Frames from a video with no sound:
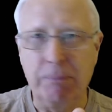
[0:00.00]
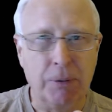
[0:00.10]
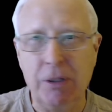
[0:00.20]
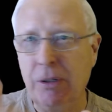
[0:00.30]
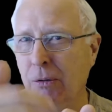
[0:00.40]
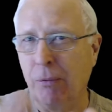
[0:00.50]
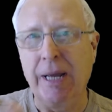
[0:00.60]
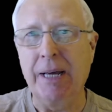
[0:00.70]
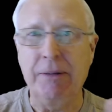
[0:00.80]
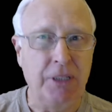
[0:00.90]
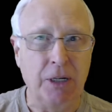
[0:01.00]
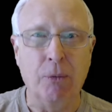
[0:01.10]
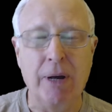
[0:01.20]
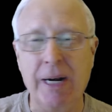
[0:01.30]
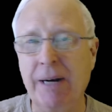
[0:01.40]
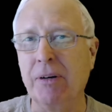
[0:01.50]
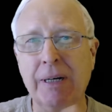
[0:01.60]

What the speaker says: blue, red, you know, whatever.